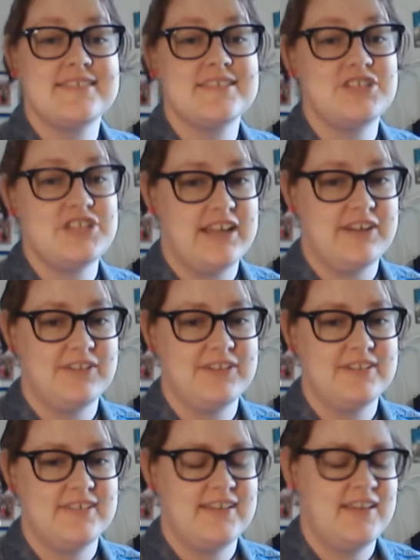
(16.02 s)
to the channel.
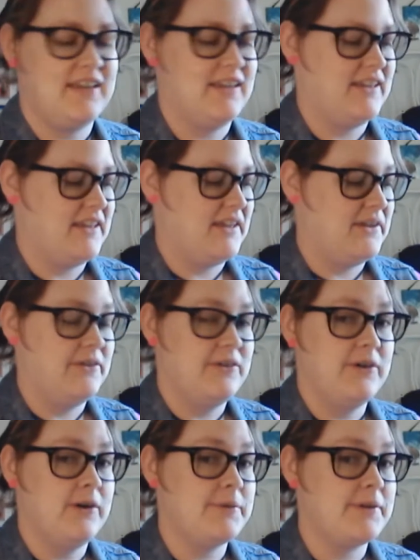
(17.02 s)

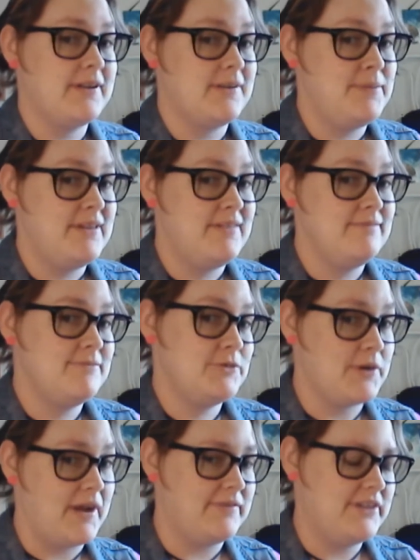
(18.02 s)
Hope you're ready to be
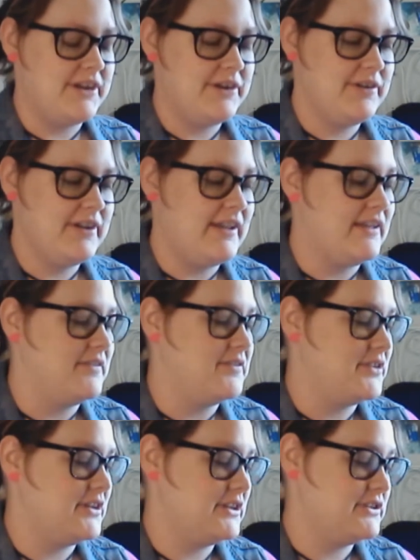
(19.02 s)
crafty and creative.
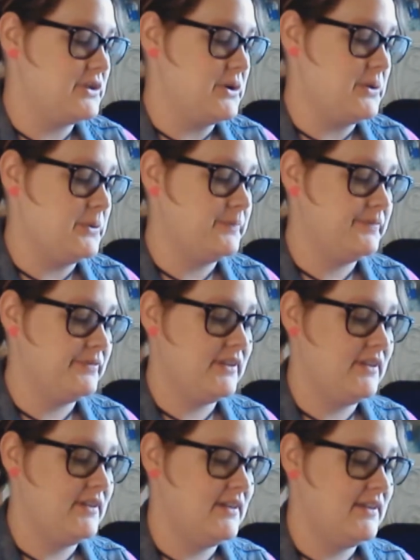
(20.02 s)
So
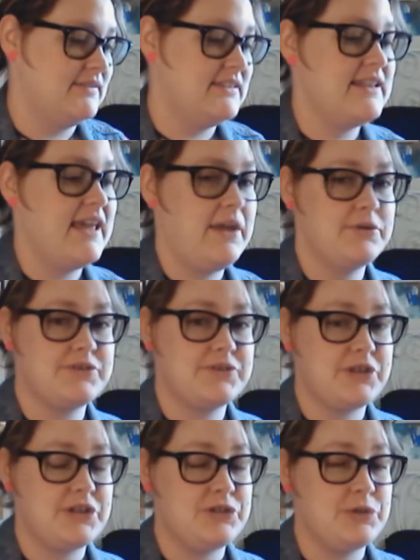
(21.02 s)
today we're just
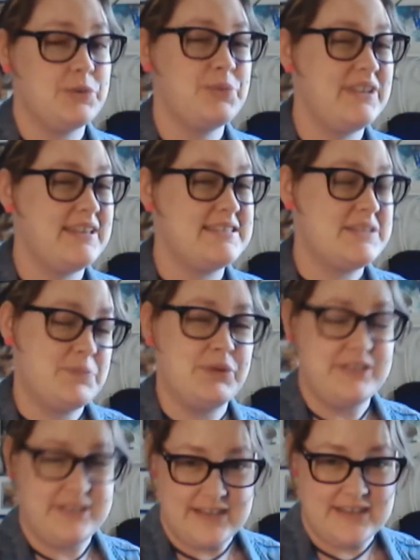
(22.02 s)
going to do a really
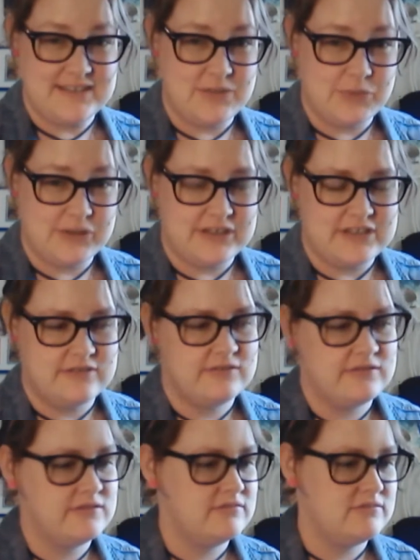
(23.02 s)
simple and easy one,
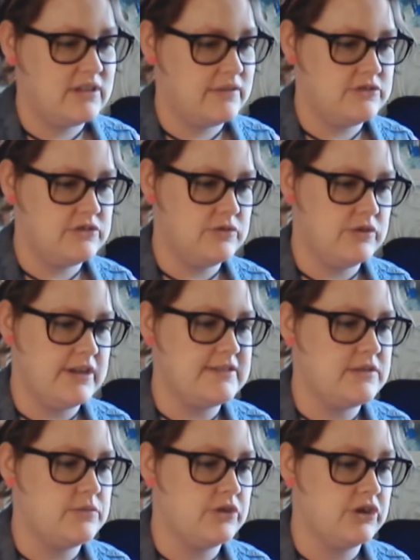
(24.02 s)
nothing too
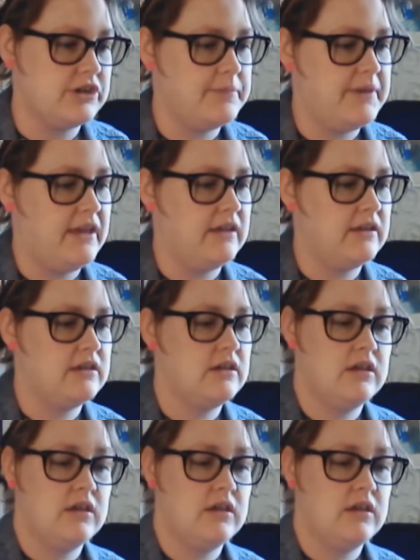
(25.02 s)
crazy. We're going to make